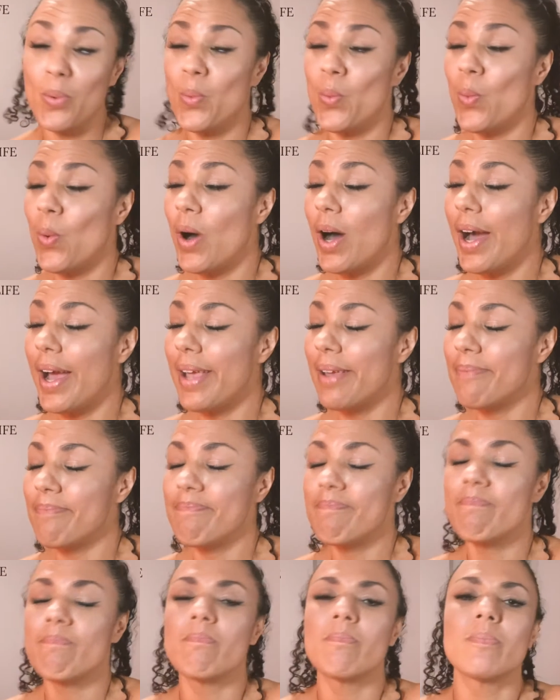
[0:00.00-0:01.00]
Why?
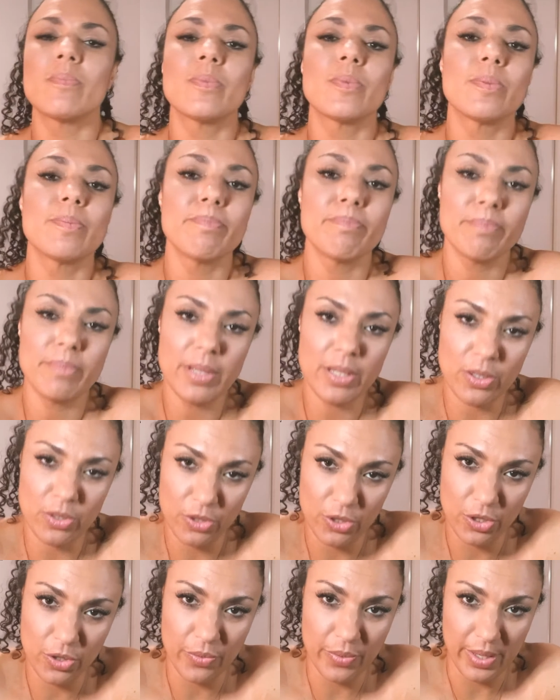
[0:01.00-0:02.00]

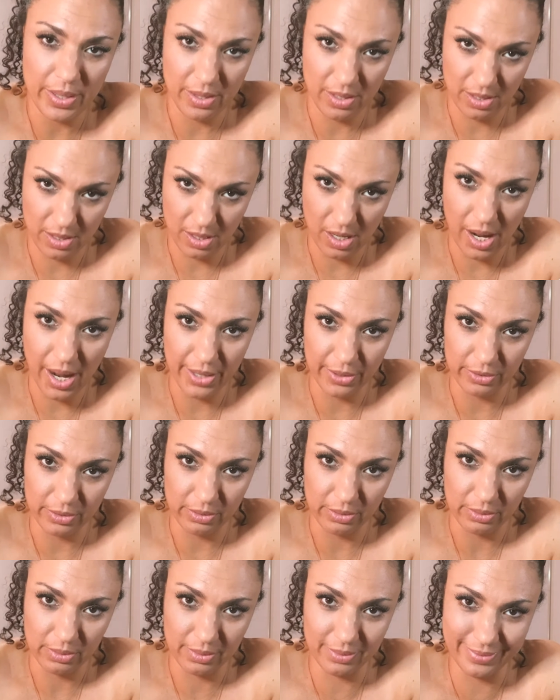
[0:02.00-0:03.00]
Because you read the title.